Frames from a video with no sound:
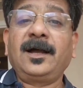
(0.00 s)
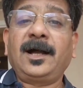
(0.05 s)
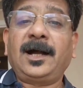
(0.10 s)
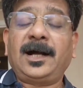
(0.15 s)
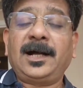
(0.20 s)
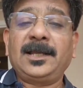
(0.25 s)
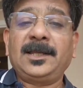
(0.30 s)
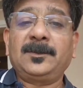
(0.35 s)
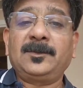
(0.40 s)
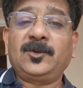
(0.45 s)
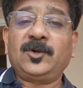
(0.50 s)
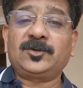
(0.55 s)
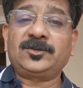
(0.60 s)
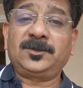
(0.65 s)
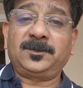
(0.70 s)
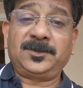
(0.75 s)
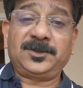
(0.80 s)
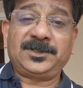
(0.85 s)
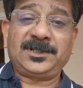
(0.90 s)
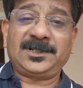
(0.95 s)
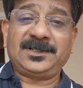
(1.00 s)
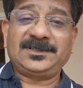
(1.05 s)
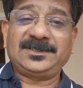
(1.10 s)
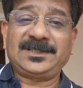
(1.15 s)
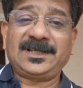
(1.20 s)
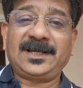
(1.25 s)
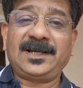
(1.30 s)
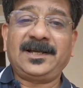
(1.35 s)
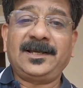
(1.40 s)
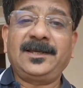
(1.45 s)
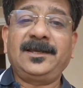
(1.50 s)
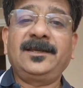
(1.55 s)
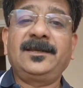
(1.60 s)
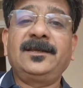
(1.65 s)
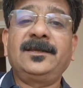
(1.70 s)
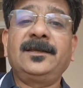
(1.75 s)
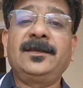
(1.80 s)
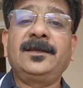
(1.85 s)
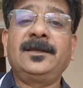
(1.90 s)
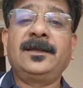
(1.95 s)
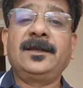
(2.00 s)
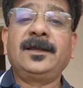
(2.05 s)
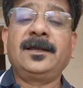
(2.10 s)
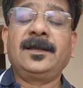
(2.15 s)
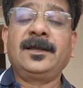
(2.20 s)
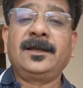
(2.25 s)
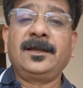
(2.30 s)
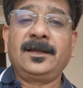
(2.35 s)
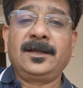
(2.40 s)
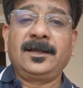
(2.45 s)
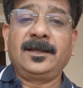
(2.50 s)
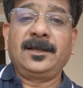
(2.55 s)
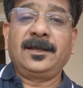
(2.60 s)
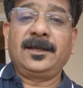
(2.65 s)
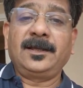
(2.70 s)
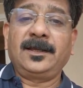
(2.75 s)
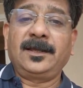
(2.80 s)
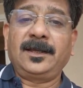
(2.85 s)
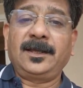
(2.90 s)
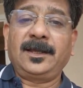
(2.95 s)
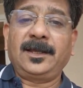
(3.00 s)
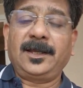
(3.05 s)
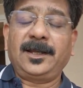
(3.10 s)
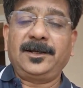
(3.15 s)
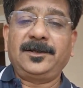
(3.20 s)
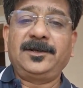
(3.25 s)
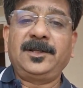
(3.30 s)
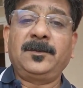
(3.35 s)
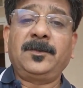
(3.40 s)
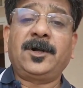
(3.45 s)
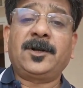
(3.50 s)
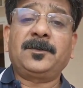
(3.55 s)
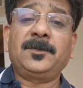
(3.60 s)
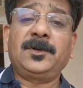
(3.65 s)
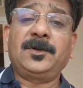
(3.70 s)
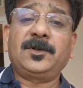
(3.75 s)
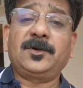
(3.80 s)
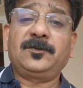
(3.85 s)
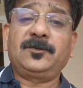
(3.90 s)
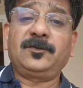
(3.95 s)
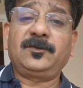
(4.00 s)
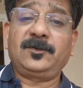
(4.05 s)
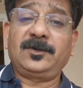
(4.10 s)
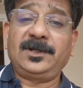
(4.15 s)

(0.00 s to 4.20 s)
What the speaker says: I am Dr. Prashant Sahai, Head Department of